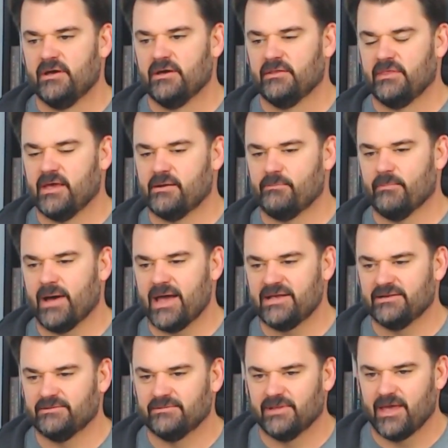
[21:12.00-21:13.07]
they
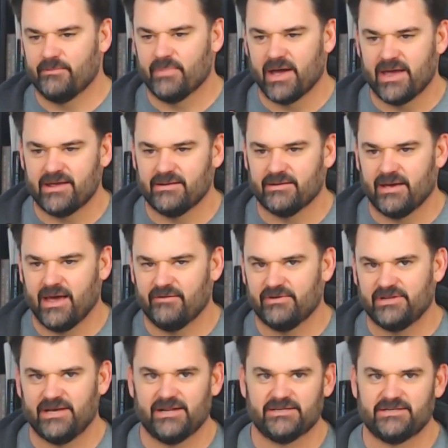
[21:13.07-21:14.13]
might have a
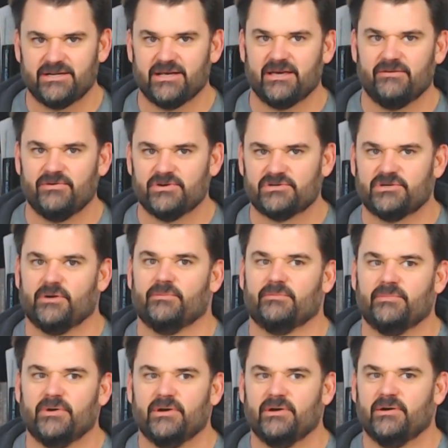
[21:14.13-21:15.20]
tendency to give you
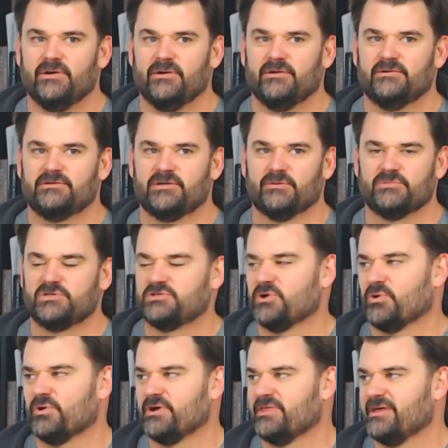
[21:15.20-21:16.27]
some
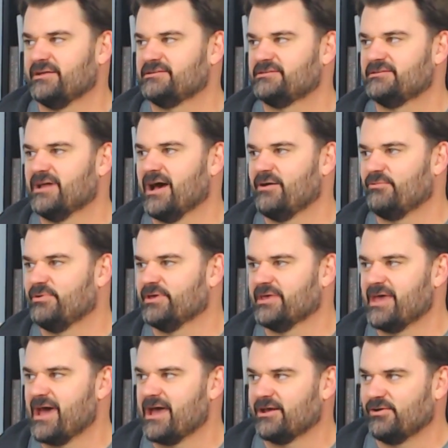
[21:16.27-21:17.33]
story that's not really
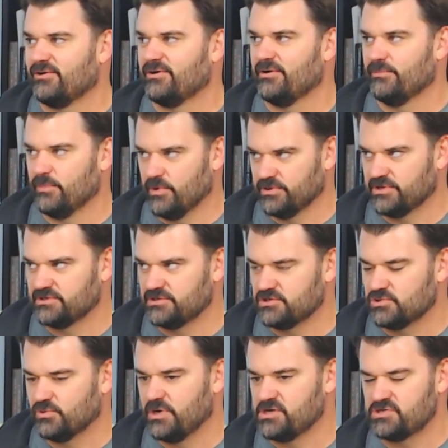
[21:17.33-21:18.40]
accurate on what the
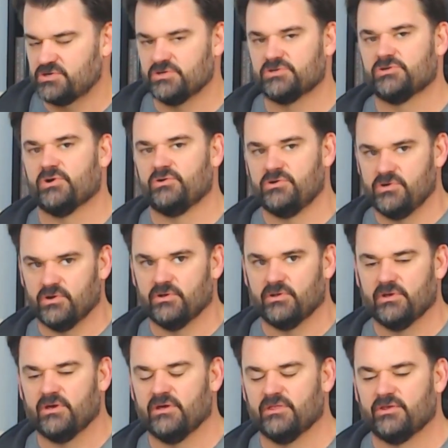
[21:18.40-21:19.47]
situation. So
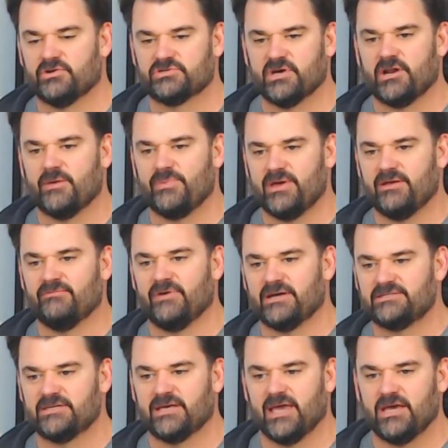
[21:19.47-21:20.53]
there's going to be
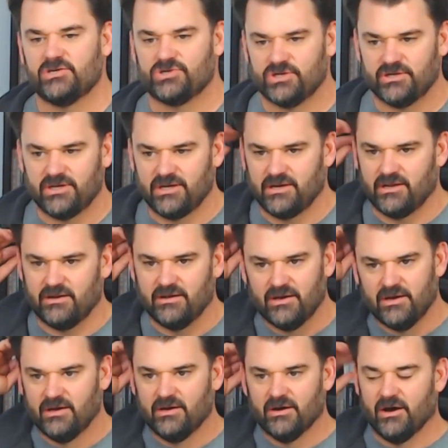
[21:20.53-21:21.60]
investigation needed
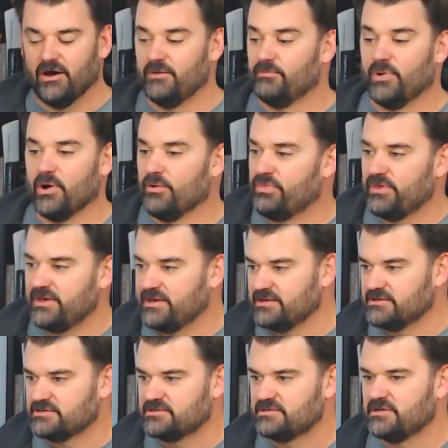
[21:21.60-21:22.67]
on both
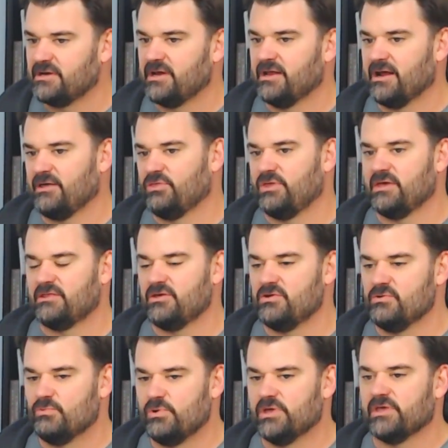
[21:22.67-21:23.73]
ends, and I think that
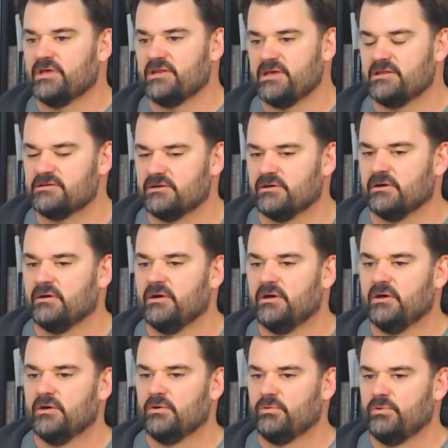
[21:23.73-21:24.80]
you really need to
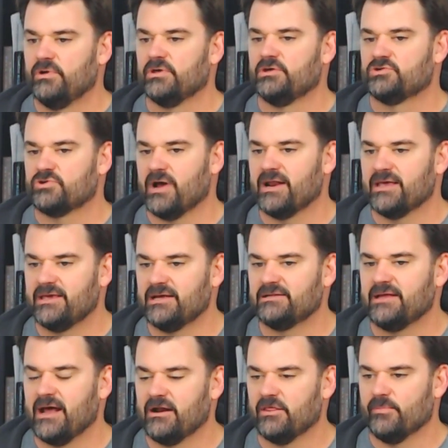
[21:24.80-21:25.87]
really try to get
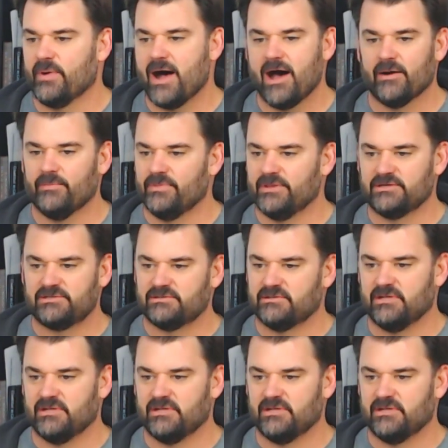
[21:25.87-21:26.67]
down to the bottom. This